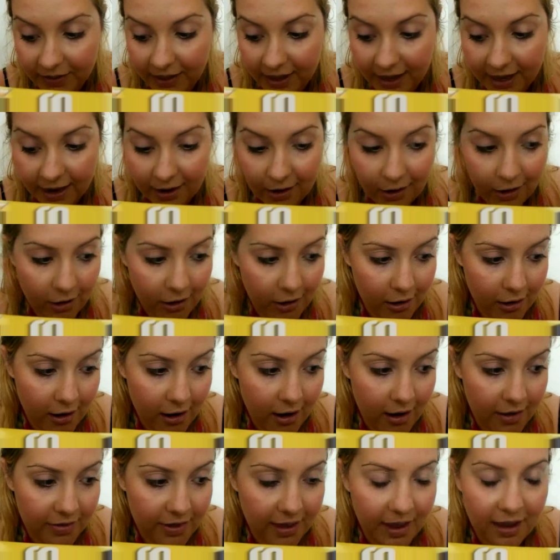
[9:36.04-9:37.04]
They
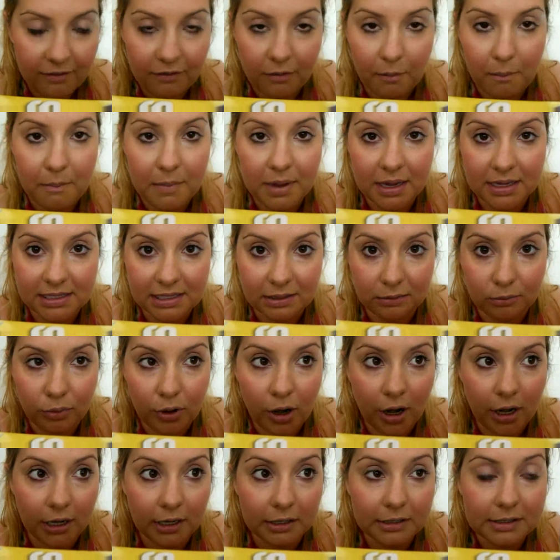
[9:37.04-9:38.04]
have amazing
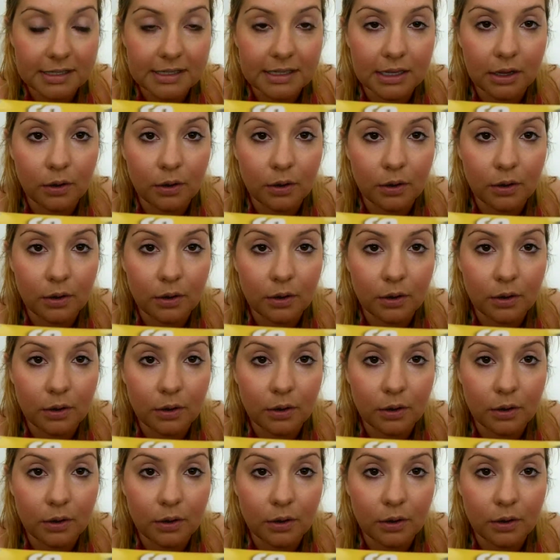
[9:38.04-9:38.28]
products.